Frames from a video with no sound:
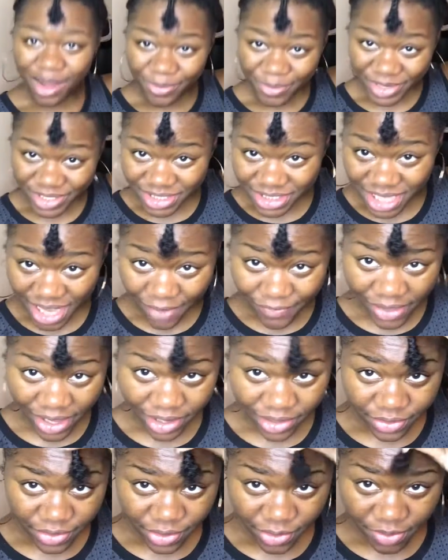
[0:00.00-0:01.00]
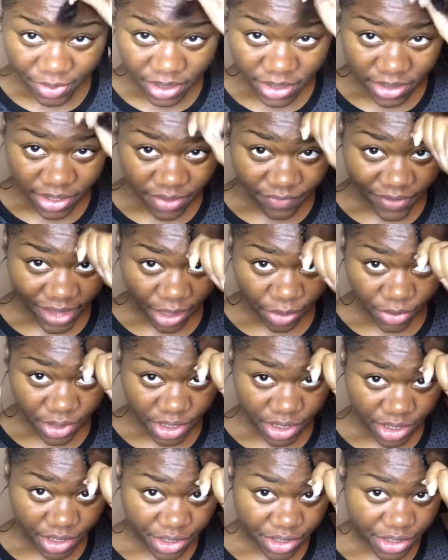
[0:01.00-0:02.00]
We just have like a little bit of leave out
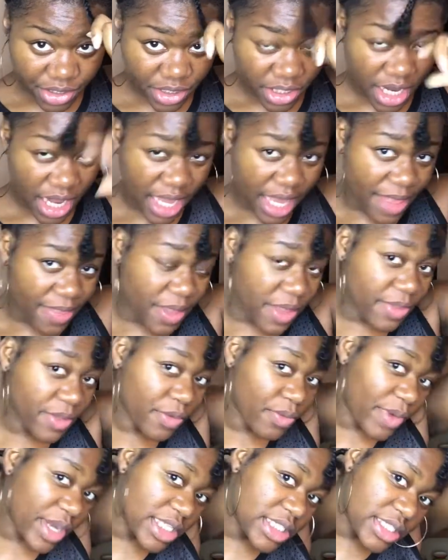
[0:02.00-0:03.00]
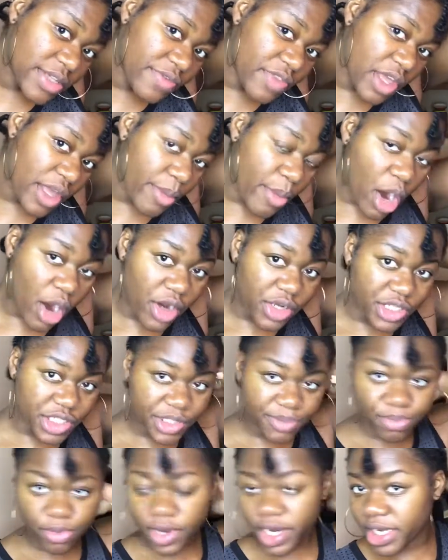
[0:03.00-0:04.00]
here, and then the rest of them are
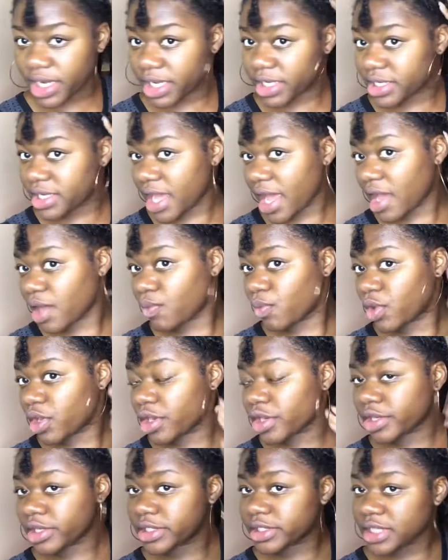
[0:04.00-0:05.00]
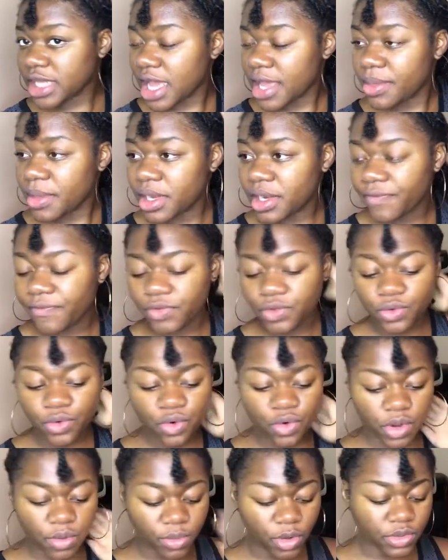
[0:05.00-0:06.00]
just braided downwards, and then a few
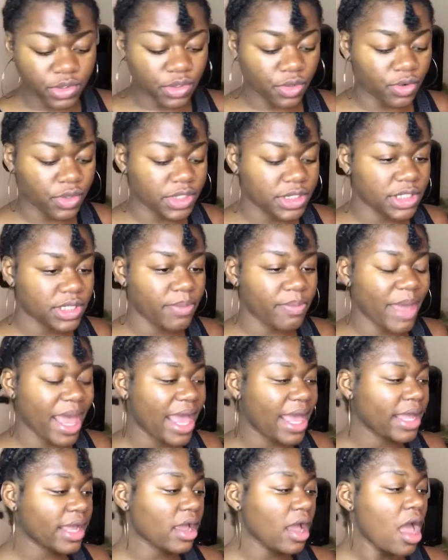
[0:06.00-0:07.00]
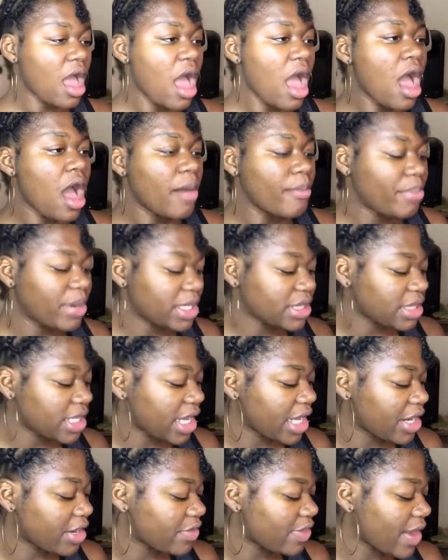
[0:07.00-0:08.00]
cornrows going to the back. But
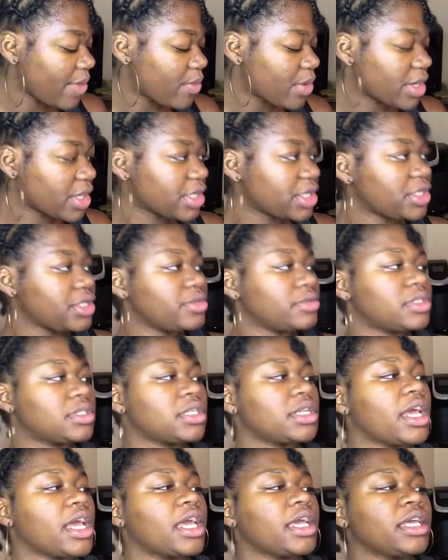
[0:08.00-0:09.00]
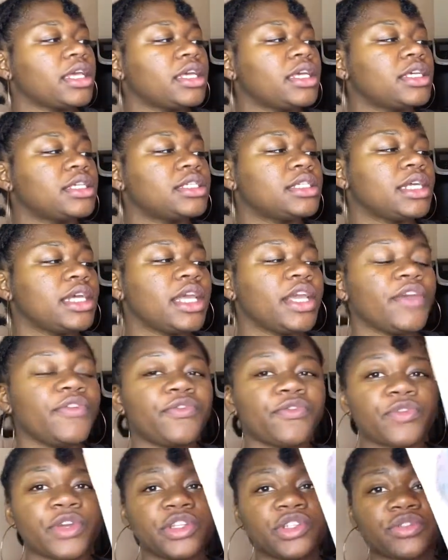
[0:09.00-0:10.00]
the hair that we're going to use today is the
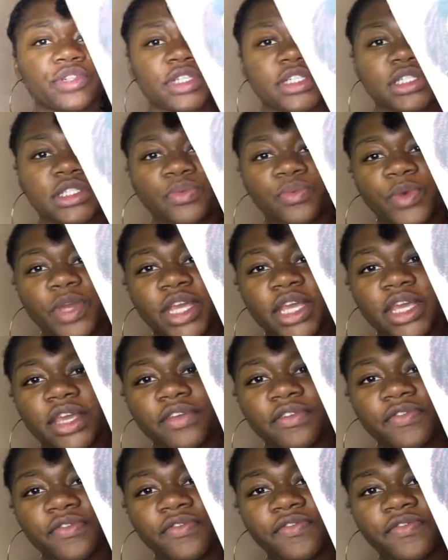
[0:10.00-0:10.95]
Freetress Weave